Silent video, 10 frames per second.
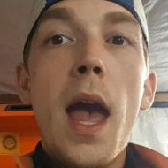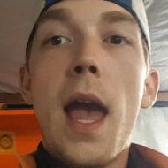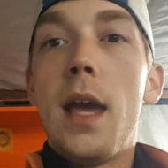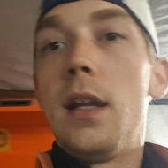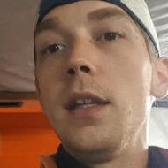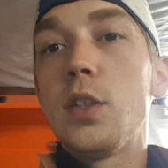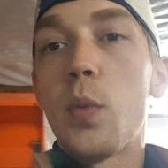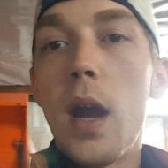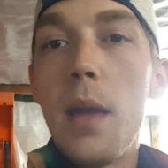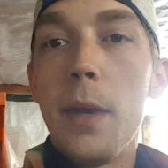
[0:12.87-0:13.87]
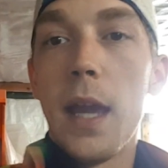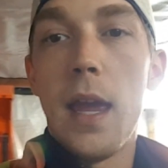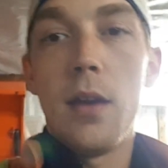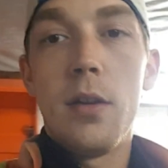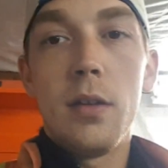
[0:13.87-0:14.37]
And at least where I am in
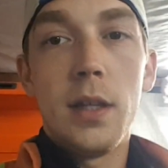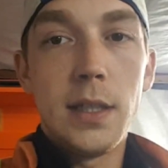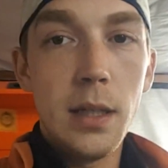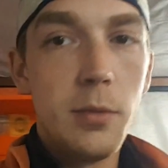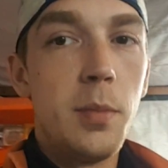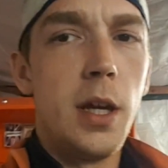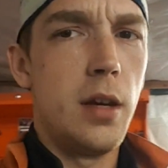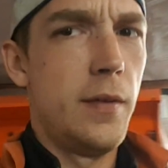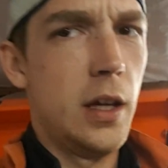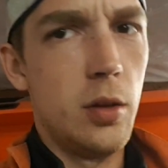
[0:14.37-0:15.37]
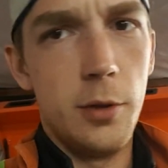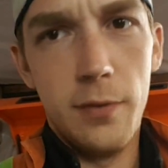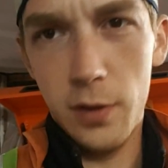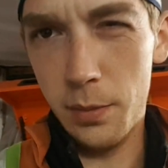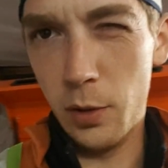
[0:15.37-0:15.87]
Canada, they seem to be unavailable
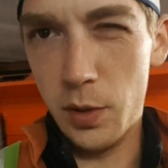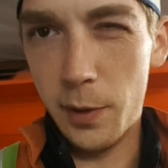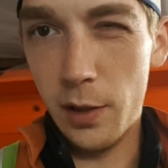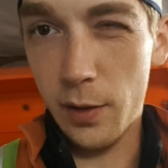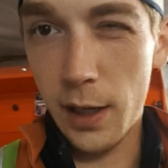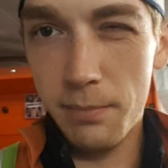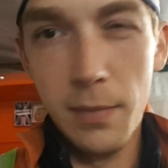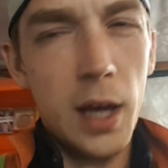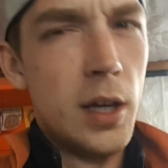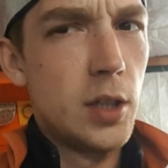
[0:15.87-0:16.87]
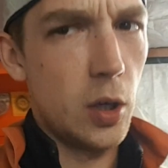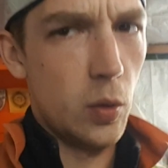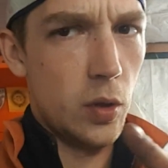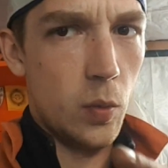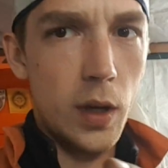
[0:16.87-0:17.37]
for the most part, okay?
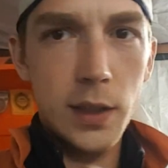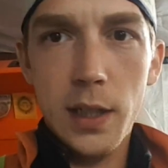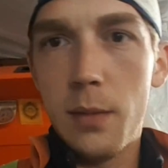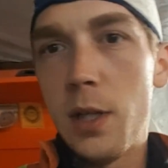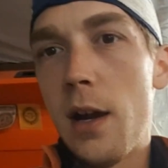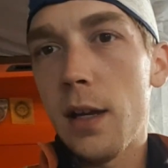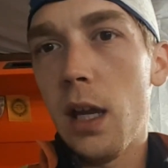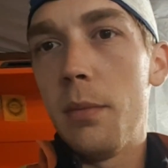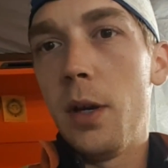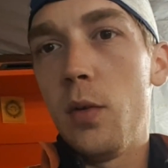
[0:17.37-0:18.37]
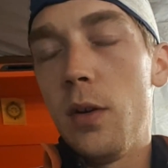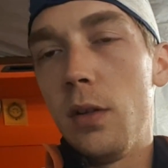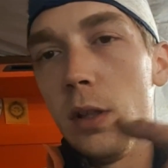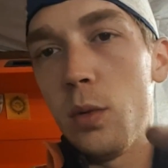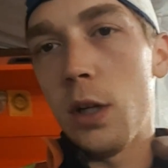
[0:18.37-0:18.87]
So the ones that I'm talking about are
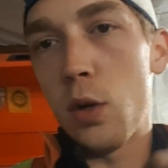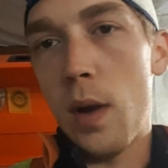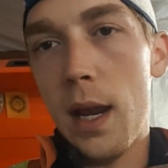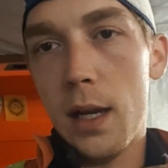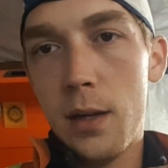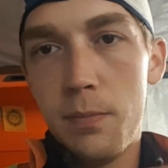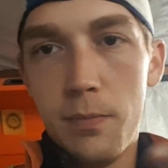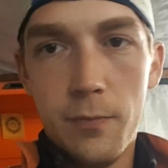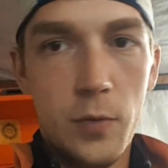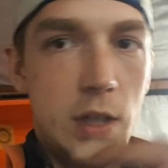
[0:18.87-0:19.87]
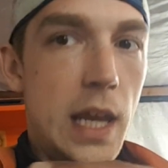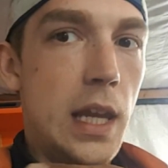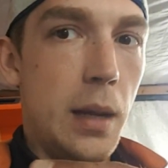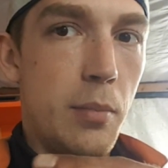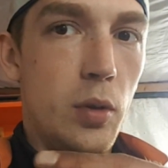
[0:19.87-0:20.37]
the lower crank
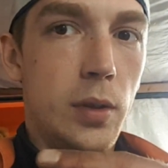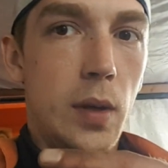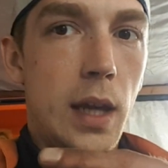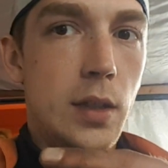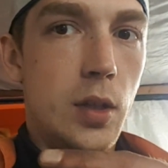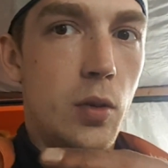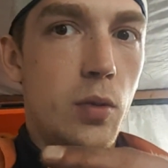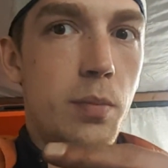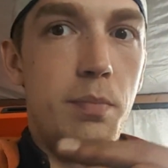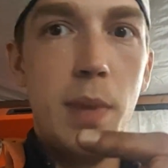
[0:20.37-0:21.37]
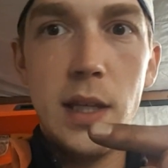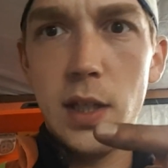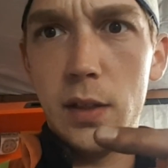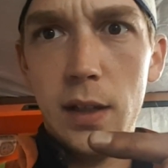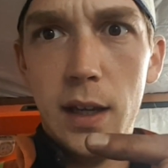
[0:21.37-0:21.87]
retaining bolt, okay? So
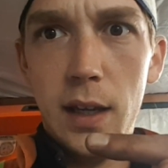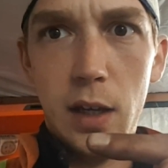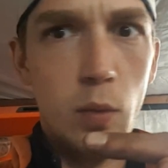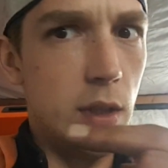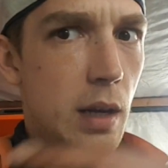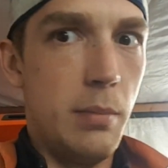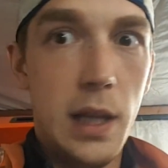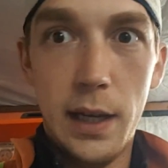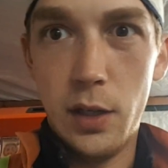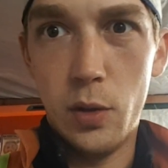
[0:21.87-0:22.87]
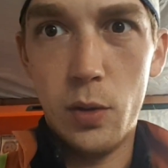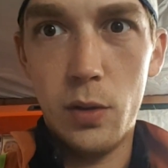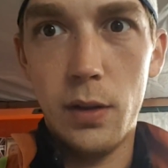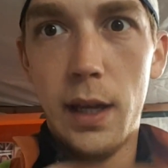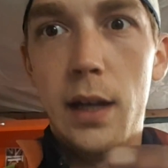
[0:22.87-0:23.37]
basically it goes in a blind
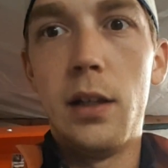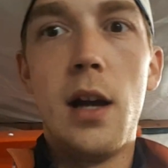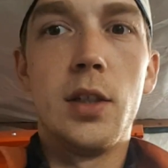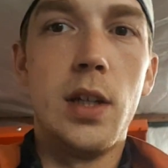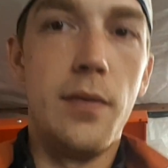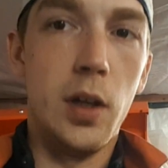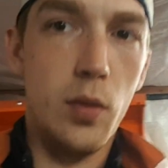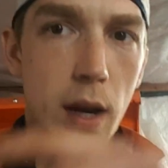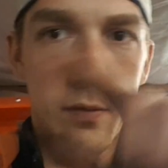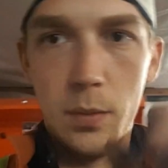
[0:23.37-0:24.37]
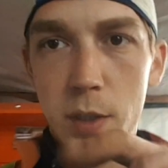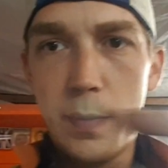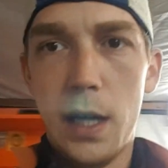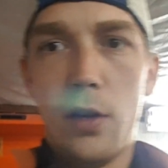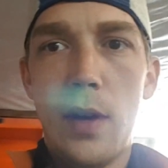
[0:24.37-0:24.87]
hole and it locks off the crank from
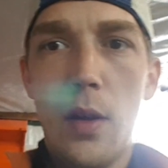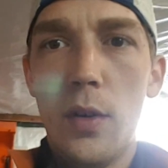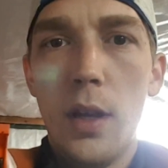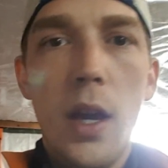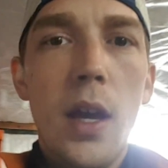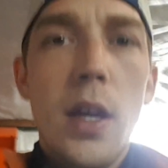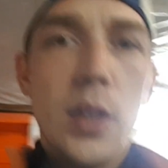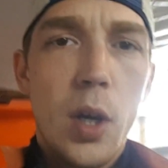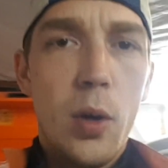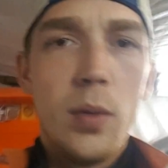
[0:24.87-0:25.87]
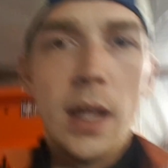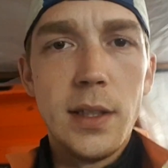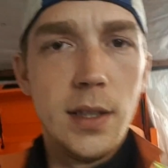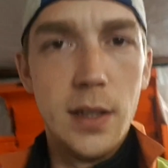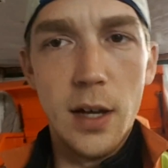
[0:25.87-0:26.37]
spinning around. So
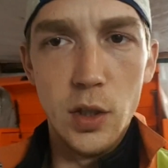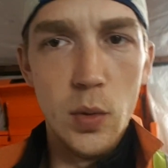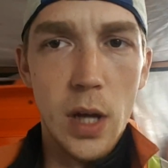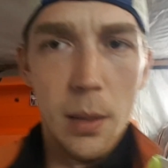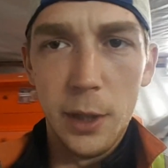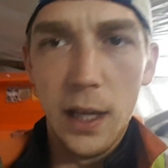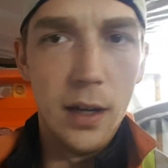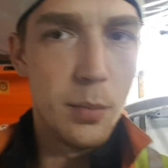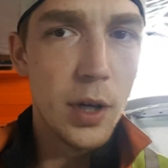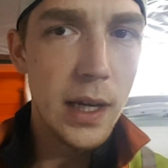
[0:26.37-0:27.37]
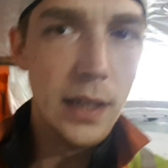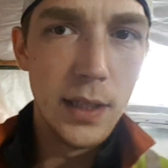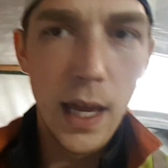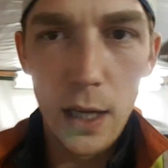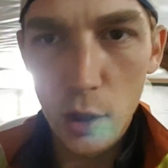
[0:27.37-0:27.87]
that's not too complicated, pretty
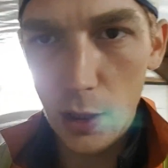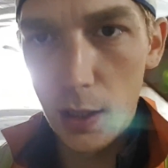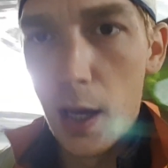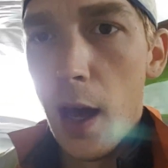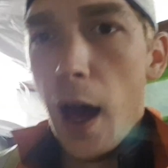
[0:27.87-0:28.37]
easy actually.